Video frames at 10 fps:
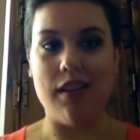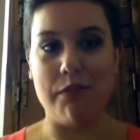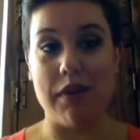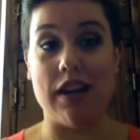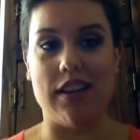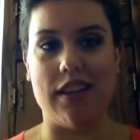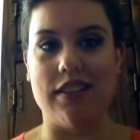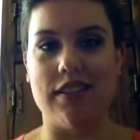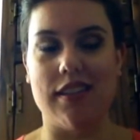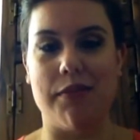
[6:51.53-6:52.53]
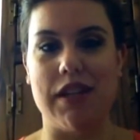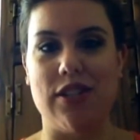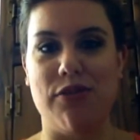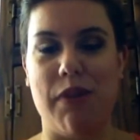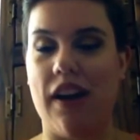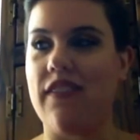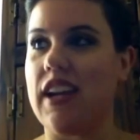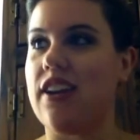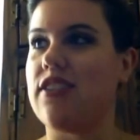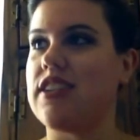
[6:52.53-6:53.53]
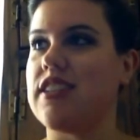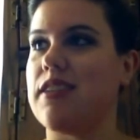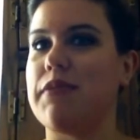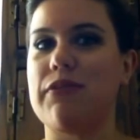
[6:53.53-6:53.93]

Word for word: Apparently, this is gonna be a two part video because someone